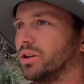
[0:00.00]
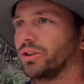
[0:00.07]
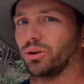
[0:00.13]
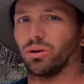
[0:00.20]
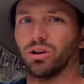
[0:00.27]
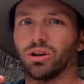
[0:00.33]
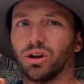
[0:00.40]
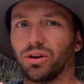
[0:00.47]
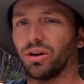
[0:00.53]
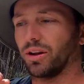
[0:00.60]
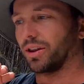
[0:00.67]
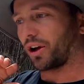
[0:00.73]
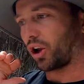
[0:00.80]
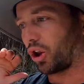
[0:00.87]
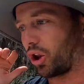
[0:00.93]
So
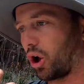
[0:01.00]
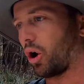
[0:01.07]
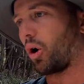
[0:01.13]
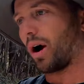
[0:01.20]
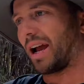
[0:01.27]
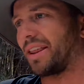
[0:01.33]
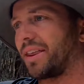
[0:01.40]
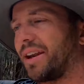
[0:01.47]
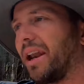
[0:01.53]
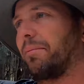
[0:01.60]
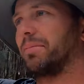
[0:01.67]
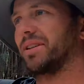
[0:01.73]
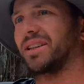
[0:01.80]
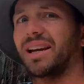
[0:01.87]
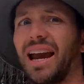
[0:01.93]
the higher the
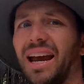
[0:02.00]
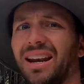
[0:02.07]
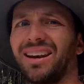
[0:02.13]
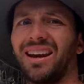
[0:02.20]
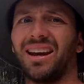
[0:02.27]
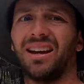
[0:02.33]
numbers get,